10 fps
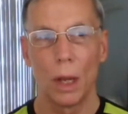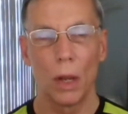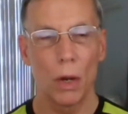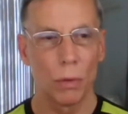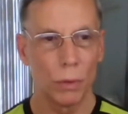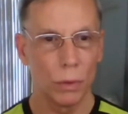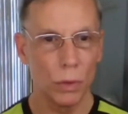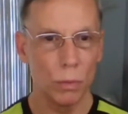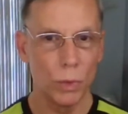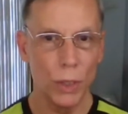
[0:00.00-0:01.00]
You know,
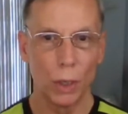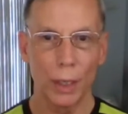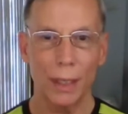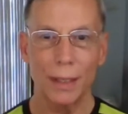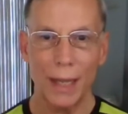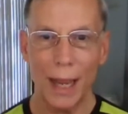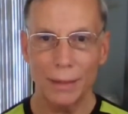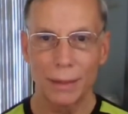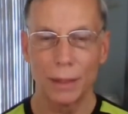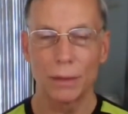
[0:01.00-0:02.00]
when you look at the
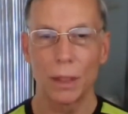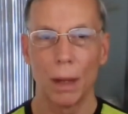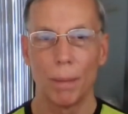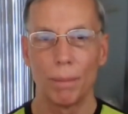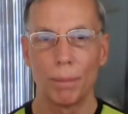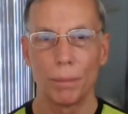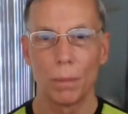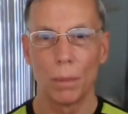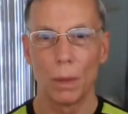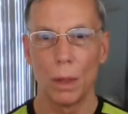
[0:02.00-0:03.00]
tax system,
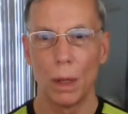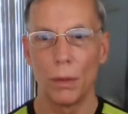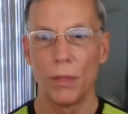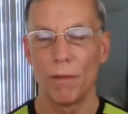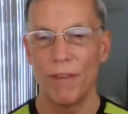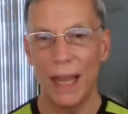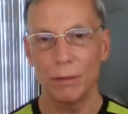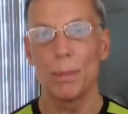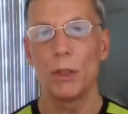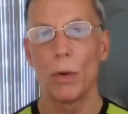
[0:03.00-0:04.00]
the
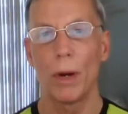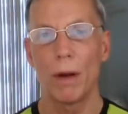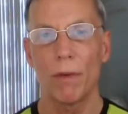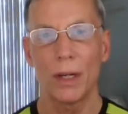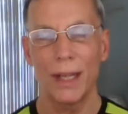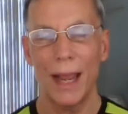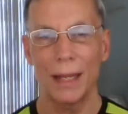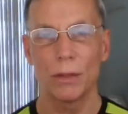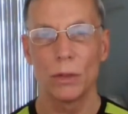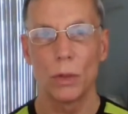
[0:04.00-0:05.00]
vast majority of our
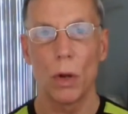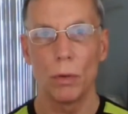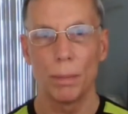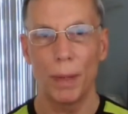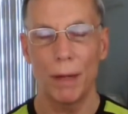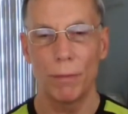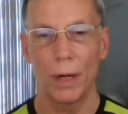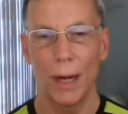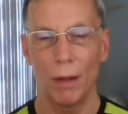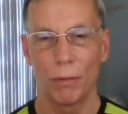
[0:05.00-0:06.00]
taxes go to pay
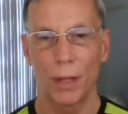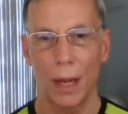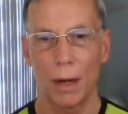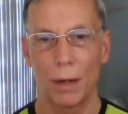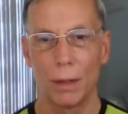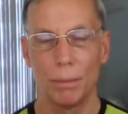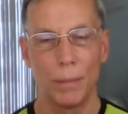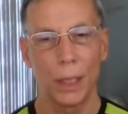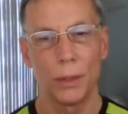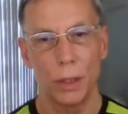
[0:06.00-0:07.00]
for healthcare. And
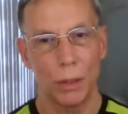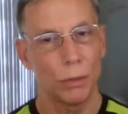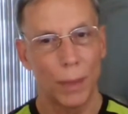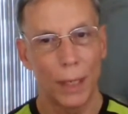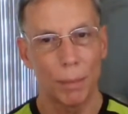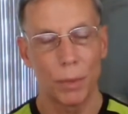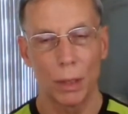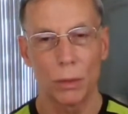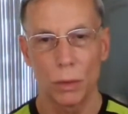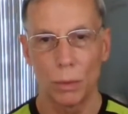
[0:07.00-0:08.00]
military's right up
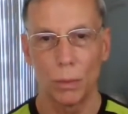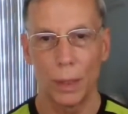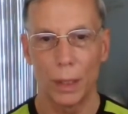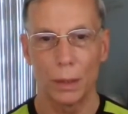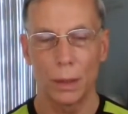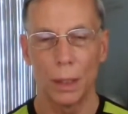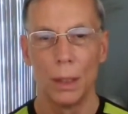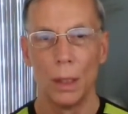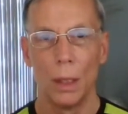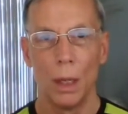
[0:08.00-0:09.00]
there too with it. Uh,
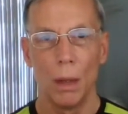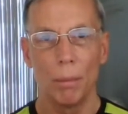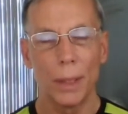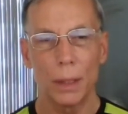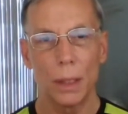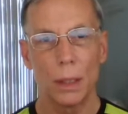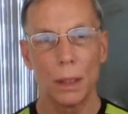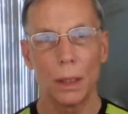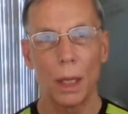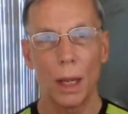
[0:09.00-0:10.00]
but
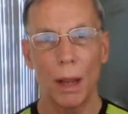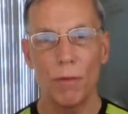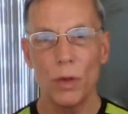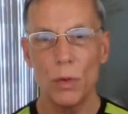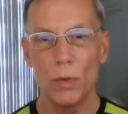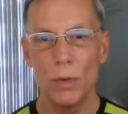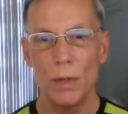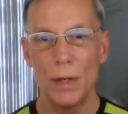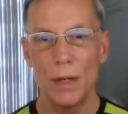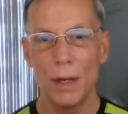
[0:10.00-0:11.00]
if you
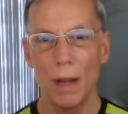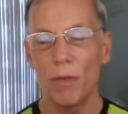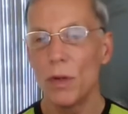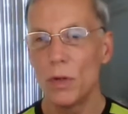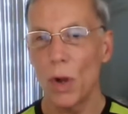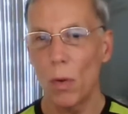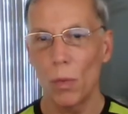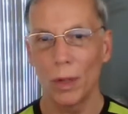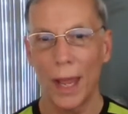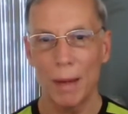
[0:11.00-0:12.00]
if you
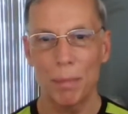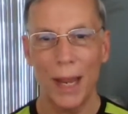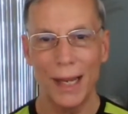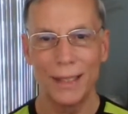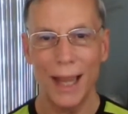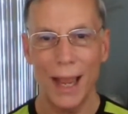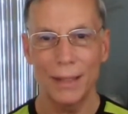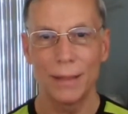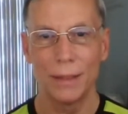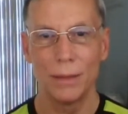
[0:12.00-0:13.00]
don't like paying
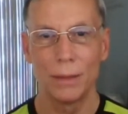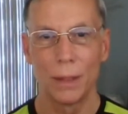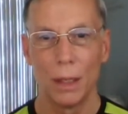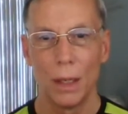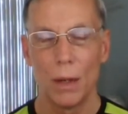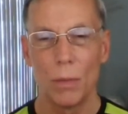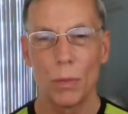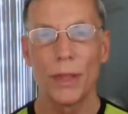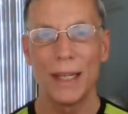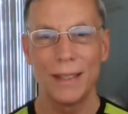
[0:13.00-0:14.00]
taxes,
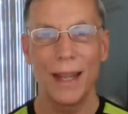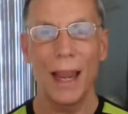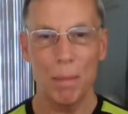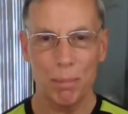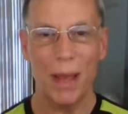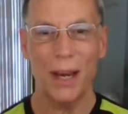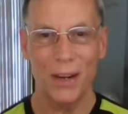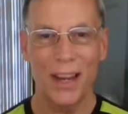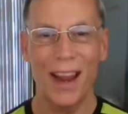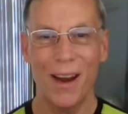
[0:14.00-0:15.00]
well then take
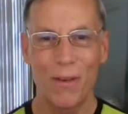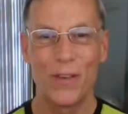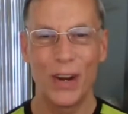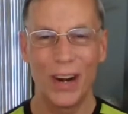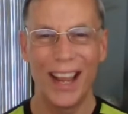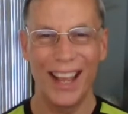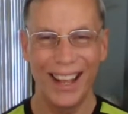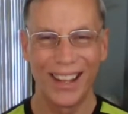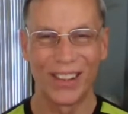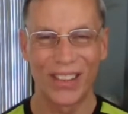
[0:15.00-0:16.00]
better care of your
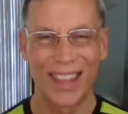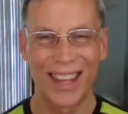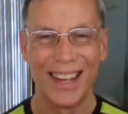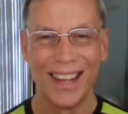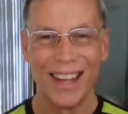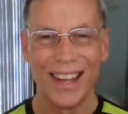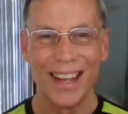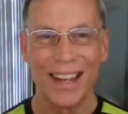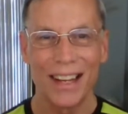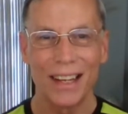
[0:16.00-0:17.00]
health
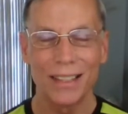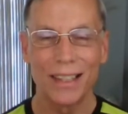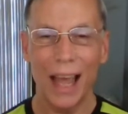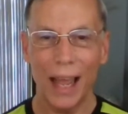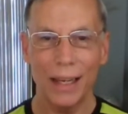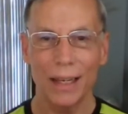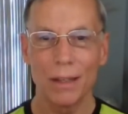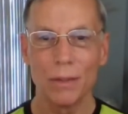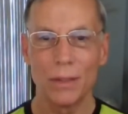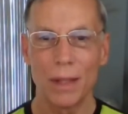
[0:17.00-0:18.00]
because that
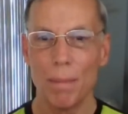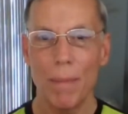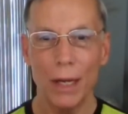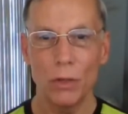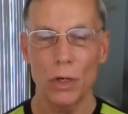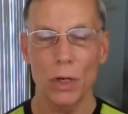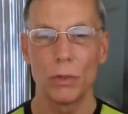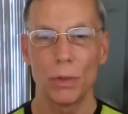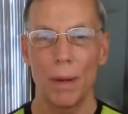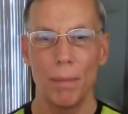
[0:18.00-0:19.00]
is the major
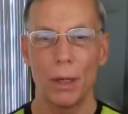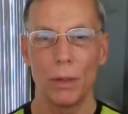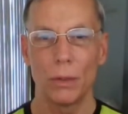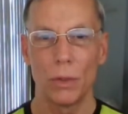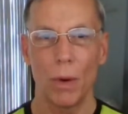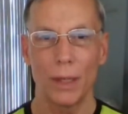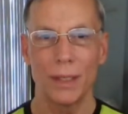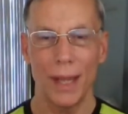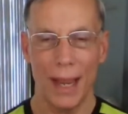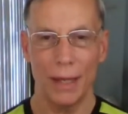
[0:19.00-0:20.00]
contributor to our
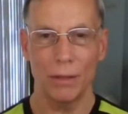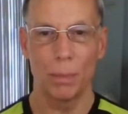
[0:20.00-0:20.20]
tax